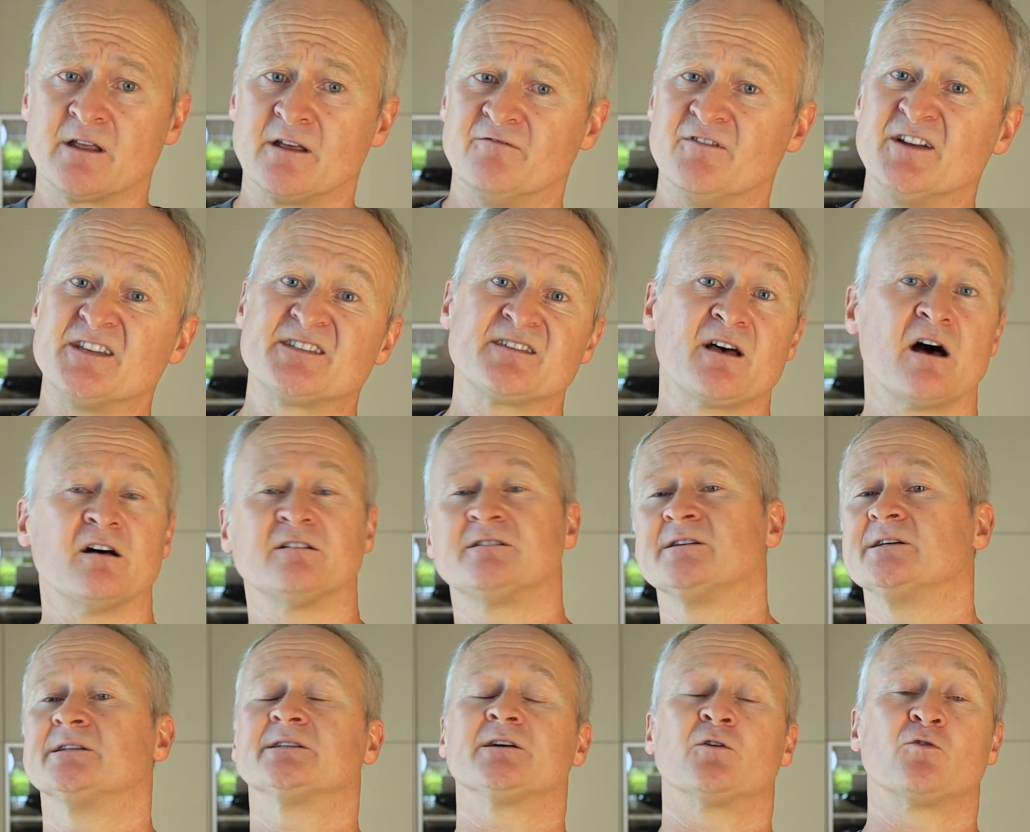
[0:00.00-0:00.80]

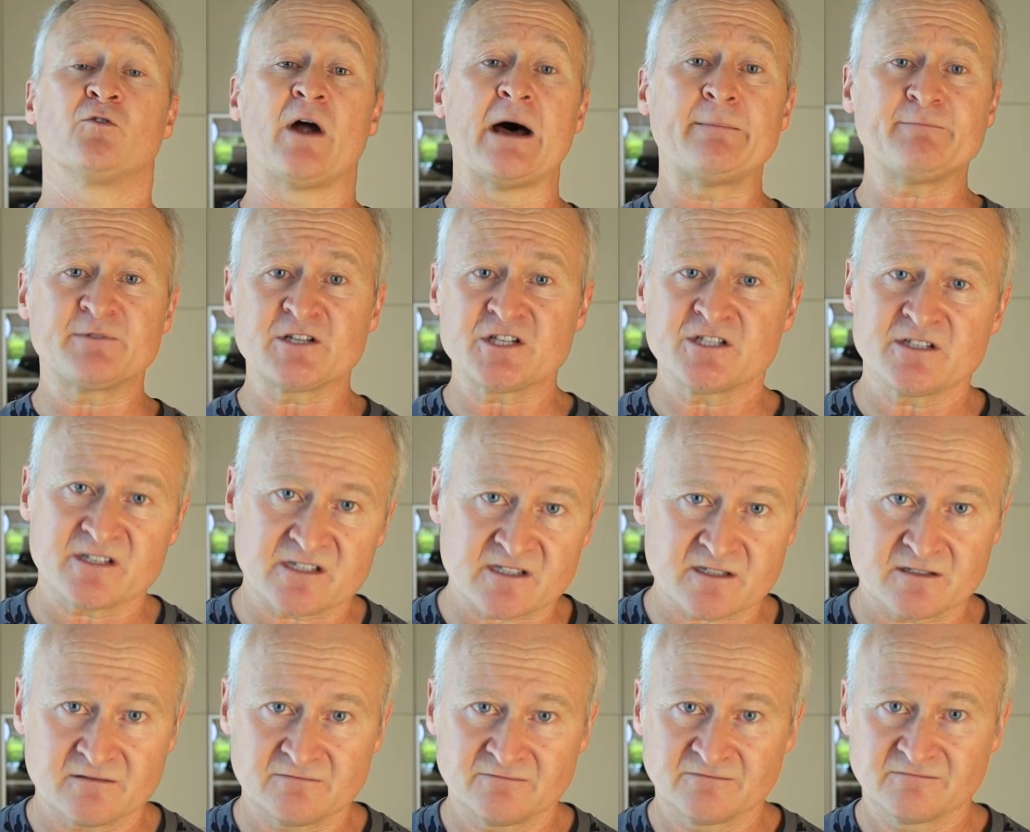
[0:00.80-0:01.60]
without
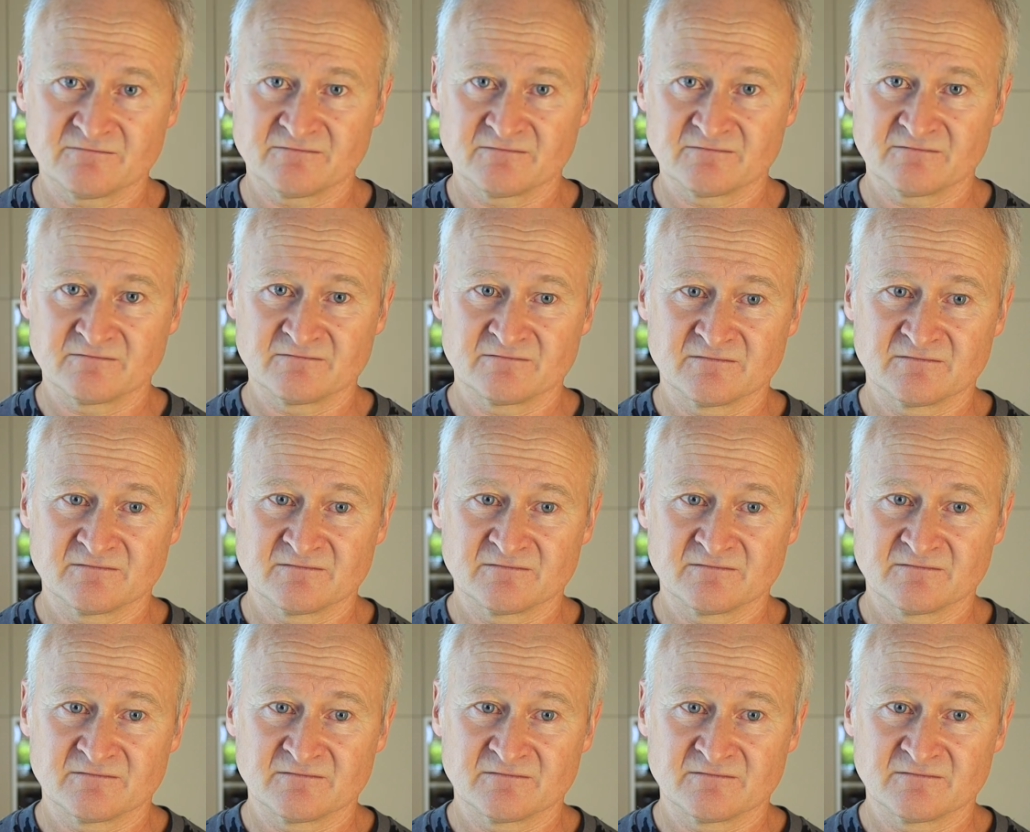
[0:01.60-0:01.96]
interruptions?